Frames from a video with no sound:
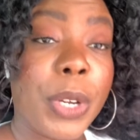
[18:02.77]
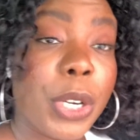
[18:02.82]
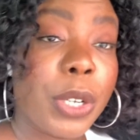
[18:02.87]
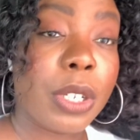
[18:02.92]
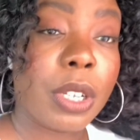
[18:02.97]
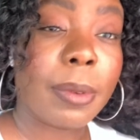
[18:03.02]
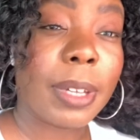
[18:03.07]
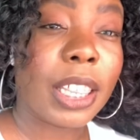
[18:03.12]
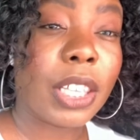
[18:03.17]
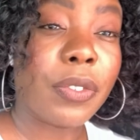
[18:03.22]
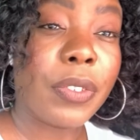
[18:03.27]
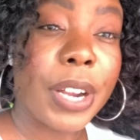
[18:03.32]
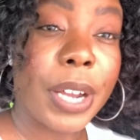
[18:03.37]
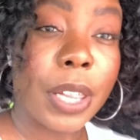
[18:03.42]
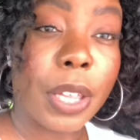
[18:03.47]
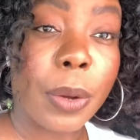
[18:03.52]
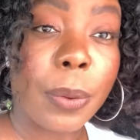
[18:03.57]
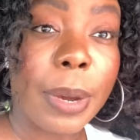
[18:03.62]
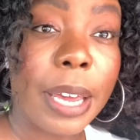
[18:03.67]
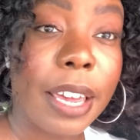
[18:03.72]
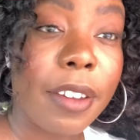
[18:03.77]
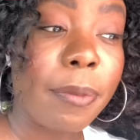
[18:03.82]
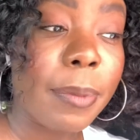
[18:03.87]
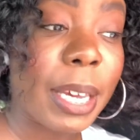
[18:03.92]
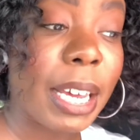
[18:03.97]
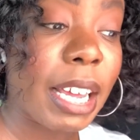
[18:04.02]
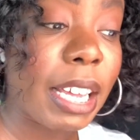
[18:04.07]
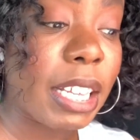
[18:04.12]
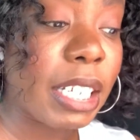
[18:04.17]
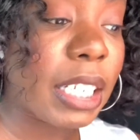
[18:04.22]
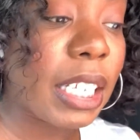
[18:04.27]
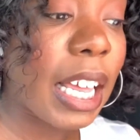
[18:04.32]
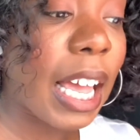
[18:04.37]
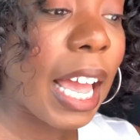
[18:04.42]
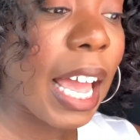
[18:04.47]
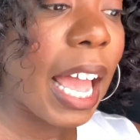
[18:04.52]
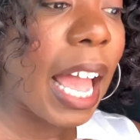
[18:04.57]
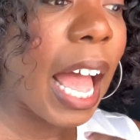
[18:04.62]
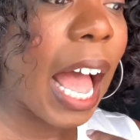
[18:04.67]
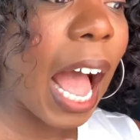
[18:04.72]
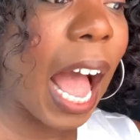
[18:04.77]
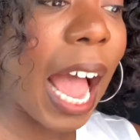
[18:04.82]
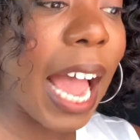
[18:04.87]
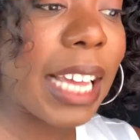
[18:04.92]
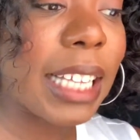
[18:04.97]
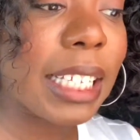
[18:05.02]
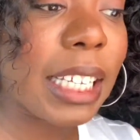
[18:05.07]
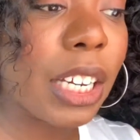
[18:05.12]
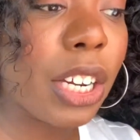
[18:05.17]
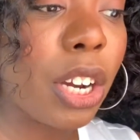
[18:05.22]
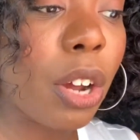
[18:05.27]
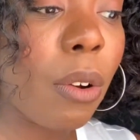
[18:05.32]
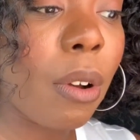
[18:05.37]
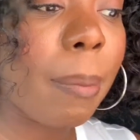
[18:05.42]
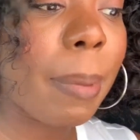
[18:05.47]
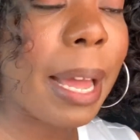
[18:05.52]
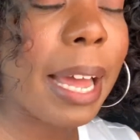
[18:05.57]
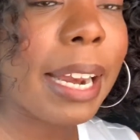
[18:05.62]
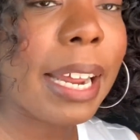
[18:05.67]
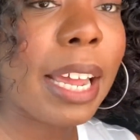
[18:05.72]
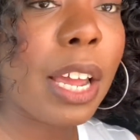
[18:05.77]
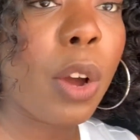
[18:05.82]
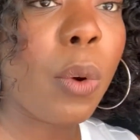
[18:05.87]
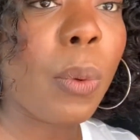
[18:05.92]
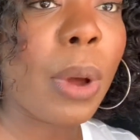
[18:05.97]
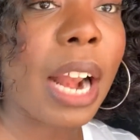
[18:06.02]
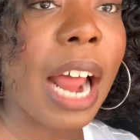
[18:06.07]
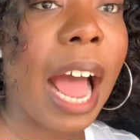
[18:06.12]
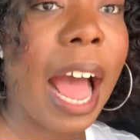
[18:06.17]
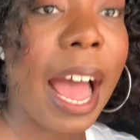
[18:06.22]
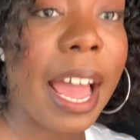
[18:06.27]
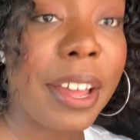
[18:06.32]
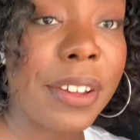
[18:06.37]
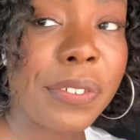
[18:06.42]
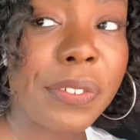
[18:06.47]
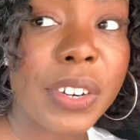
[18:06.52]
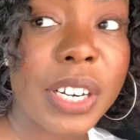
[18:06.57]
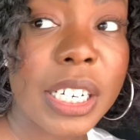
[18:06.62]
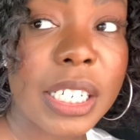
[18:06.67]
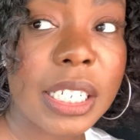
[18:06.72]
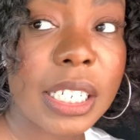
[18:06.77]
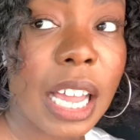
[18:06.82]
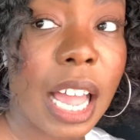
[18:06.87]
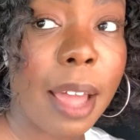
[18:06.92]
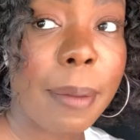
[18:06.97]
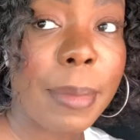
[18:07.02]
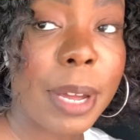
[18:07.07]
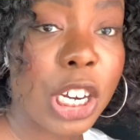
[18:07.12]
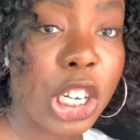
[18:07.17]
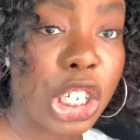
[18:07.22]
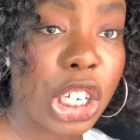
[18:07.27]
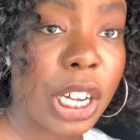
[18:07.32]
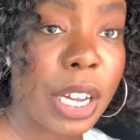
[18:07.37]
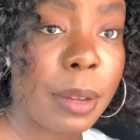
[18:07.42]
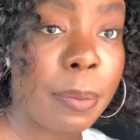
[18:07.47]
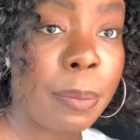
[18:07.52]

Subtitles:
about the Wrangler wave, because I didn't know about it when I first got my Jeep.